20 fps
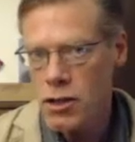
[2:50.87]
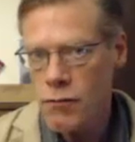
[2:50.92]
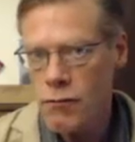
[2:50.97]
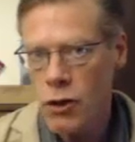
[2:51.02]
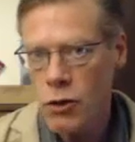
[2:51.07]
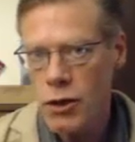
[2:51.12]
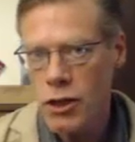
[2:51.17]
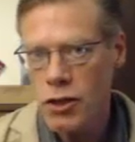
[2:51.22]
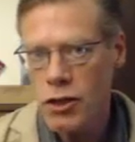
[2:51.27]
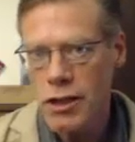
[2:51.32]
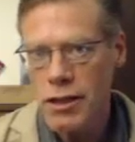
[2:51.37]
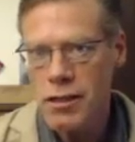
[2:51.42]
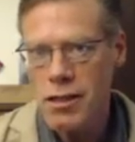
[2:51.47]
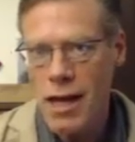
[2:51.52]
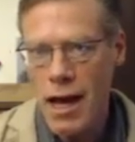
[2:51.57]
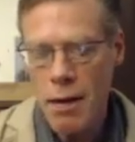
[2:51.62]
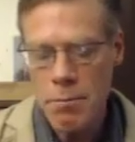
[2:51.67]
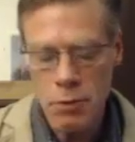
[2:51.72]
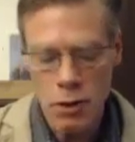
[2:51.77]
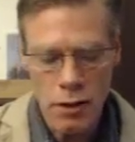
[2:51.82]
a very good
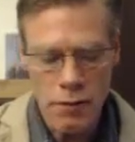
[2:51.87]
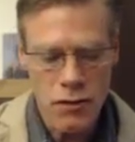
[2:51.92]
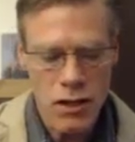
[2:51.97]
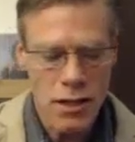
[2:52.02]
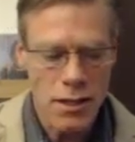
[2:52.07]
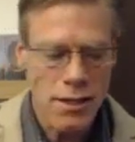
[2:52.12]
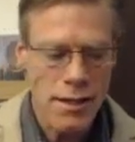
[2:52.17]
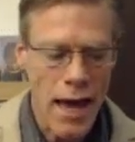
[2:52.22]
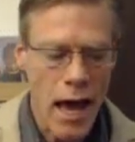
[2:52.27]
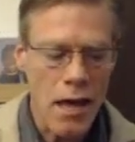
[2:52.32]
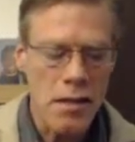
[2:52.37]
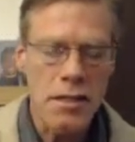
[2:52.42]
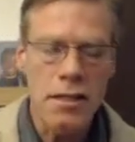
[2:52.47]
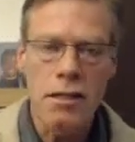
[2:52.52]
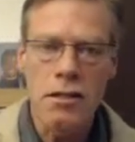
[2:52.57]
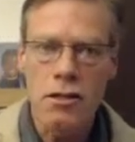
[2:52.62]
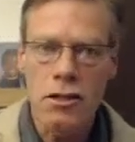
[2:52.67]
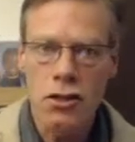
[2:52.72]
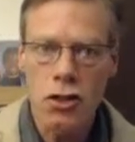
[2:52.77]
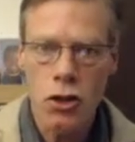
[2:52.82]
example of this, as
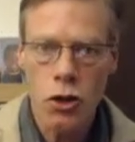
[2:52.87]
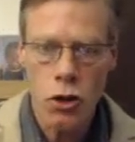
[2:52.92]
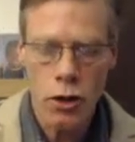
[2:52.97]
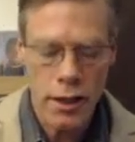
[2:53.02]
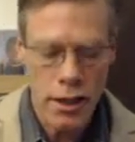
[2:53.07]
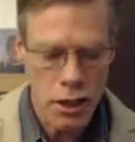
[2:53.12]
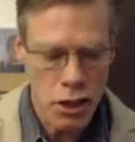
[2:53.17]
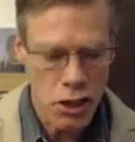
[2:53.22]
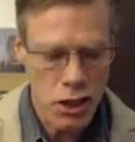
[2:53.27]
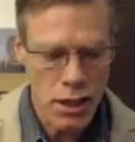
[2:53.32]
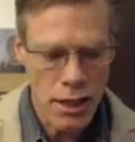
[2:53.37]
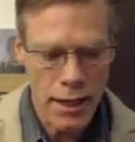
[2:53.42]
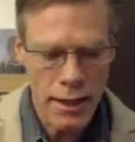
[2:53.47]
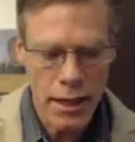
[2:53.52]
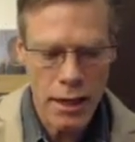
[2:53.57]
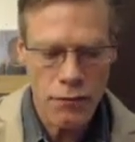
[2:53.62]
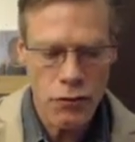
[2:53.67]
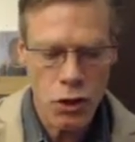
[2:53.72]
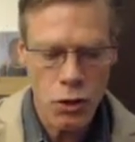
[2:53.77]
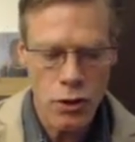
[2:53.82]
is Turkish. And I
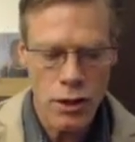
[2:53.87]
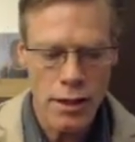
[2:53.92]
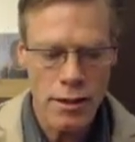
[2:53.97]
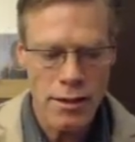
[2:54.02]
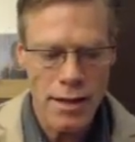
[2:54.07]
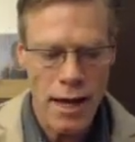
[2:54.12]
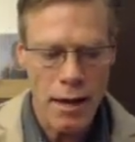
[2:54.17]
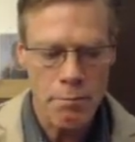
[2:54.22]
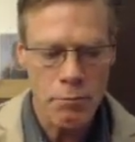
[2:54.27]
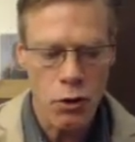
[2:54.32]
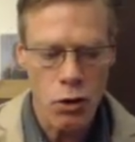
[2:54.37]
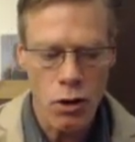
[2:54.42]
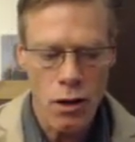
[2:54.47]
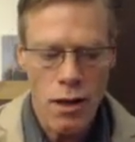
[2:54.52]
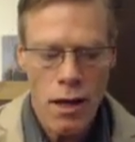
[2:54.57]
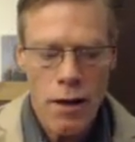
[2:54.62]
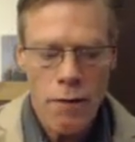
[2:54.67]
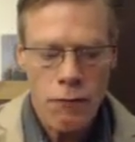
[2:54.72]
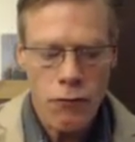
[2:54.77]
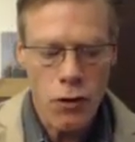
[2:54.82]
give you an example
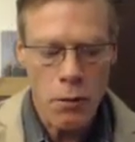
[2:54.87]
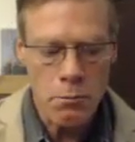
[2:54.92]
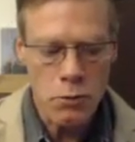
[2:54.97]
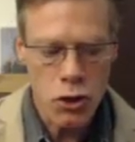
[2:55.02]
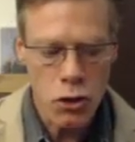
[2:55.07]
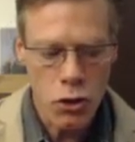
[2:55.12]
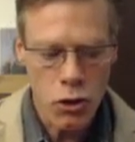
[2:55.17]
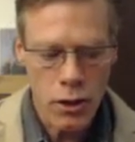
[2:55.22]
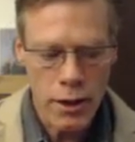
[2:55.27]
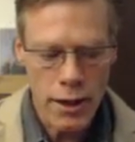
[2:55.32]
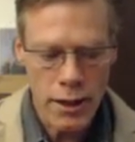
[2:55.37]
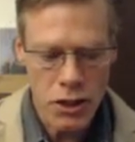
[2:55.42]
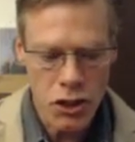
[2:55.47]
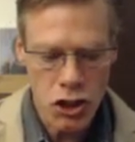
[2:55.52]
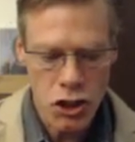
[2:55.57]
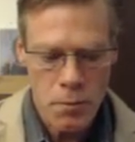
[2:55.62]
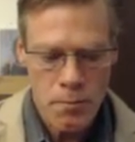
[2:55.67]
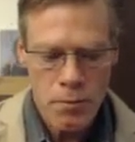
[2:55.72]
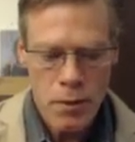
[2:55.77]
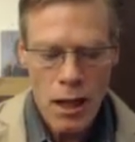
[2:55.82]
from
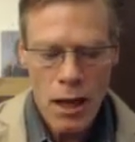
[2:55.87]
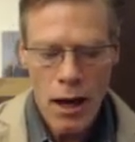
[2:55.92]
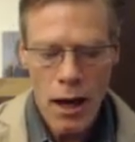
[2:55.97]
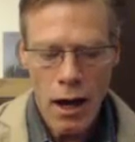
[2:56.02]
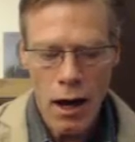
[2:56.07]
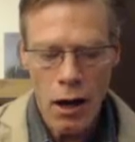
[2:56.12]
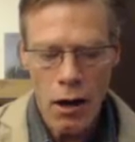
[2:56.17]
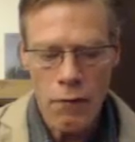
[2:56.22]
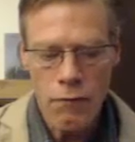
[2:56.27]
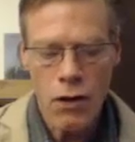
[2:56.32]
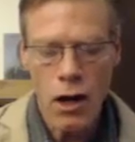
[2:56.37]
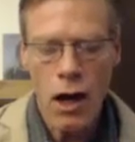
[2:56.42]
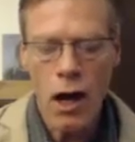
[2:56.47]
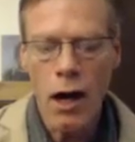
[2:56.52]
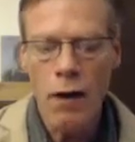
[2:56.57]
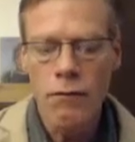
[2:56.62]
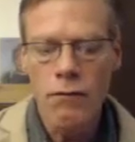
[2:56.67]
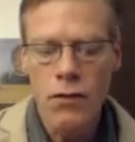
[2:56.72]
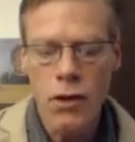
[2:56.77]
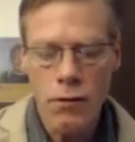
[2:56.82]
Turkish of,
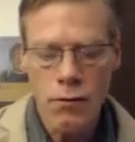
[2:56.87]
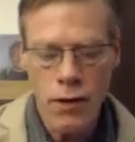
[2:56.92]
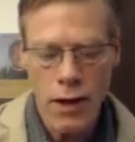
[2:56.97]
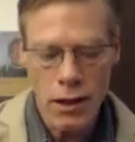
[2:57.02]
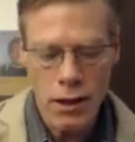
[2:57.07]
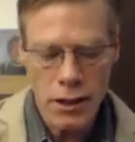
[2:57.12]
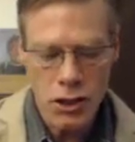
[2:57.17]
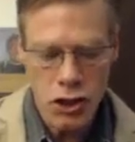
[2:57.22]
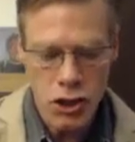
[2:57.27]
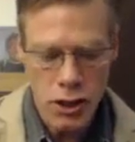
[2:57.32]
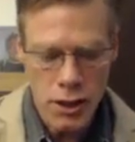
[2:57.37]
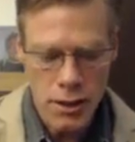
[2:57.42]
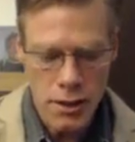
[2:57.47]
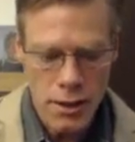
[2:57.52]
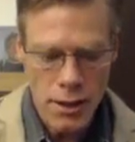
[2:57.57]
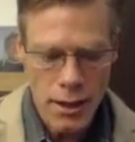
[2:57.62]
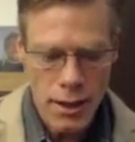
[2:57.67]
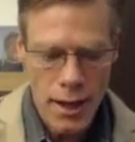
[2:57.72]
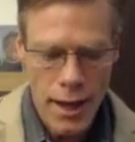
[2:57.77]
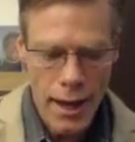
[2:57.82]
of the villages.